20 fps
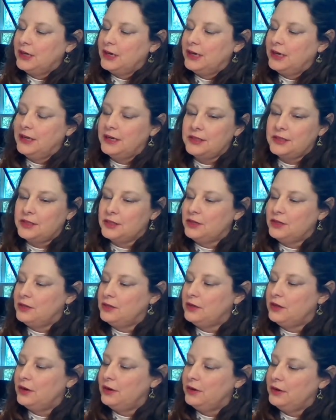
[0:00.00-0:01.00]
and it's
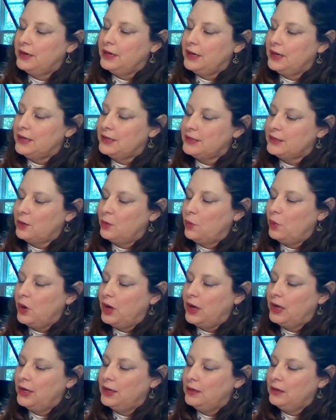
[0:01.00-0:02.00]
noted as a
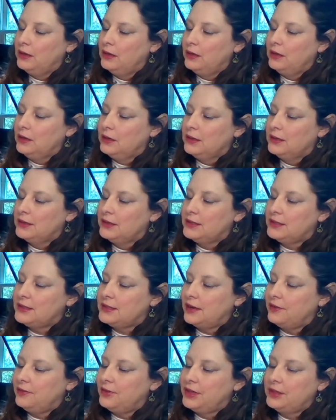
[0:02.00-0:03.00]

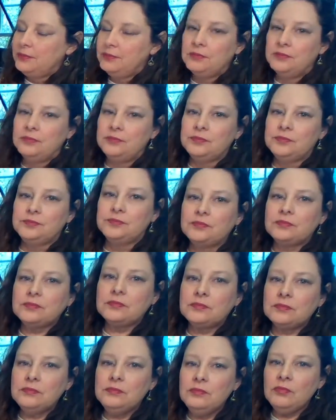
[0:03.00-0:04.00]
1-7
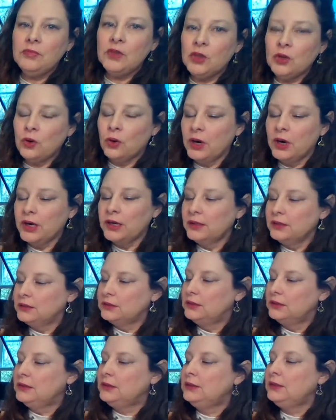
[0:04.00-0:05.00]
chord,
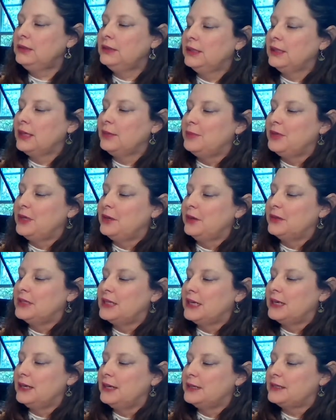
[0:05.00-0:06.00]
it can be
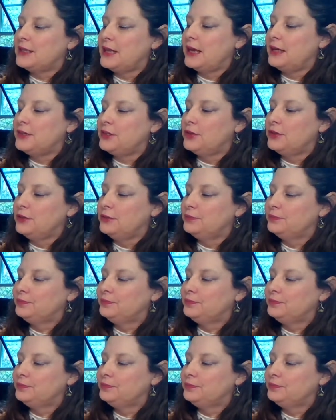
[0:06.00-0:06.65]
notated as that too.